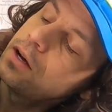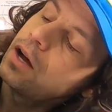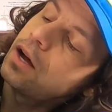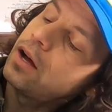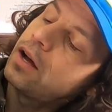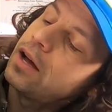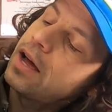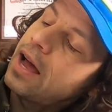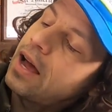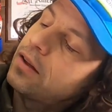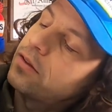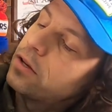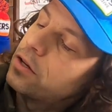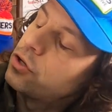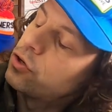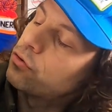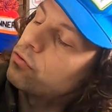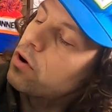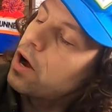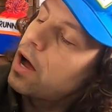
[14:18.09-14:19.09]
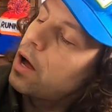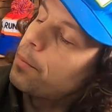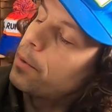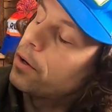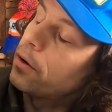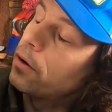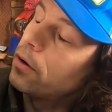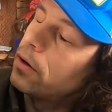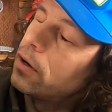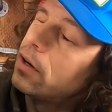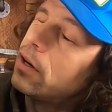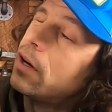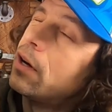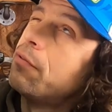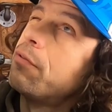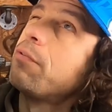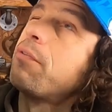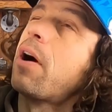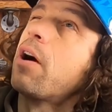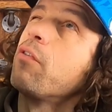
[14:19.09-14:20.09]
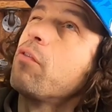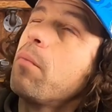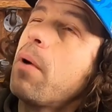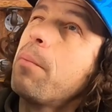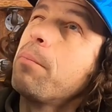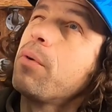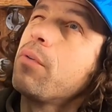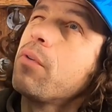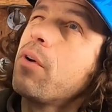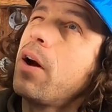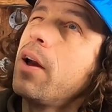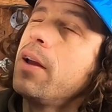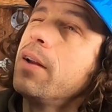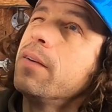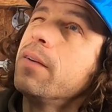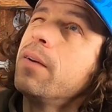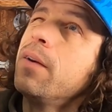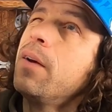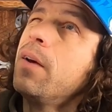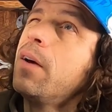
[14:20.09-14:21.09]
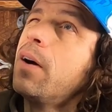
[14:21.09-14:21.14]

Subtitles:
has a durometer of, if I remember right,